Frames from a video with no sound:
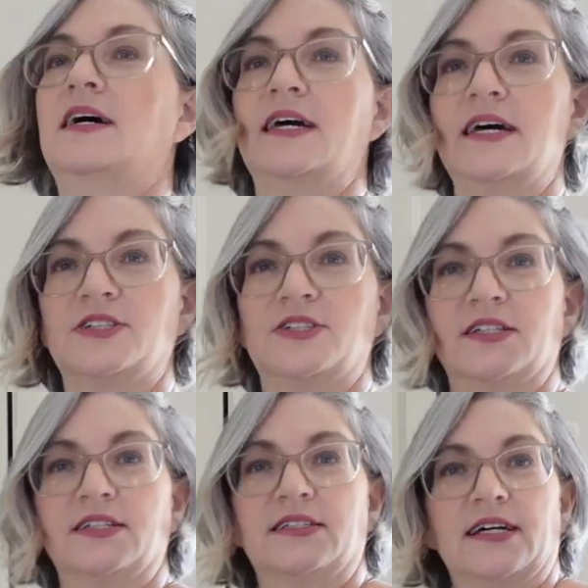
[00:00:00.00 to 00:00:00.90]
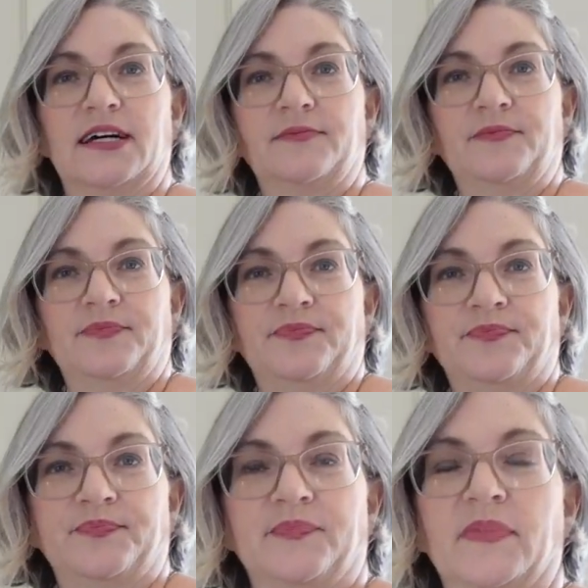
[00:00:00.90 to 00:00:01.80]
It's just
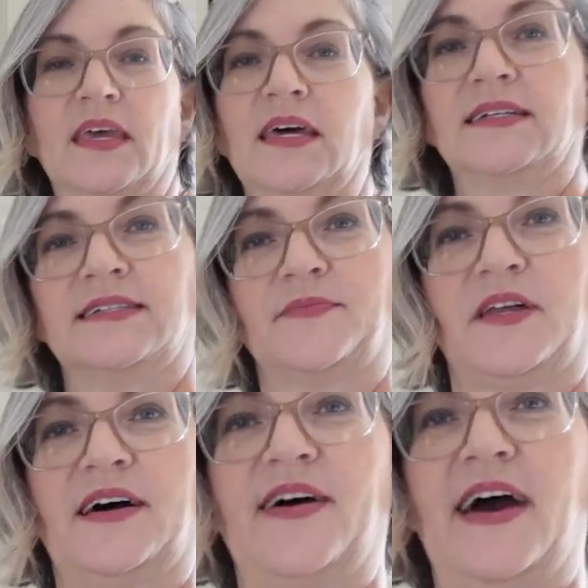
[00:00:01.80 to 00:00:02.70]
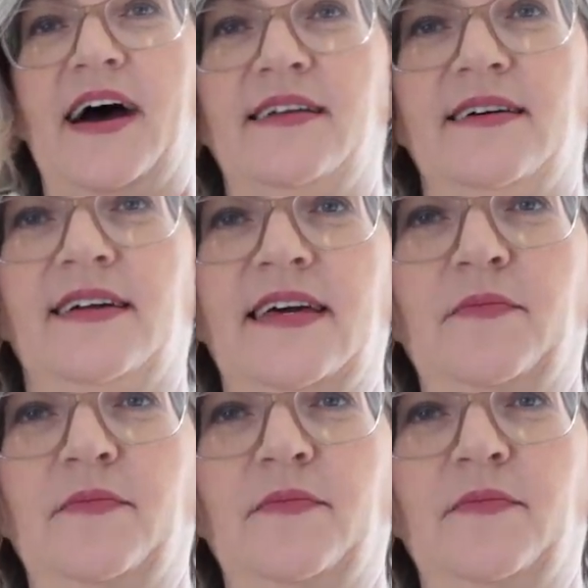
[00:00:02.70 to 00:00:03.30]
something I've had, and he